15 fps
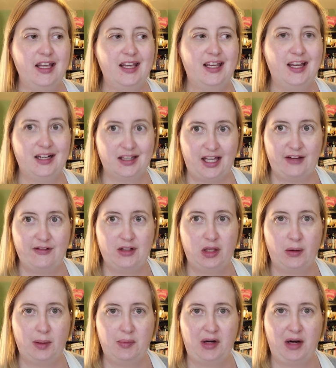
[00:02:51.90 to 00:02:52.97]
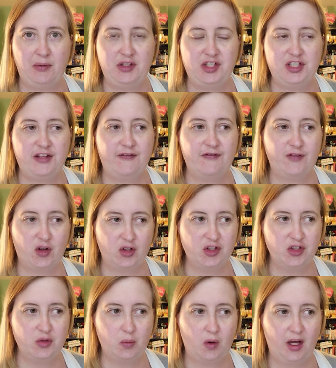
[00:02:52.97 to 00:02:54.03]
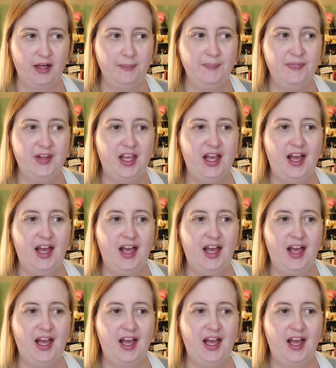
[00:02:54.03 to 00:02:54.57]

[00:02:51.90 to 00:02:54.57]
Get a Life, Chloe Brown, which is the first one.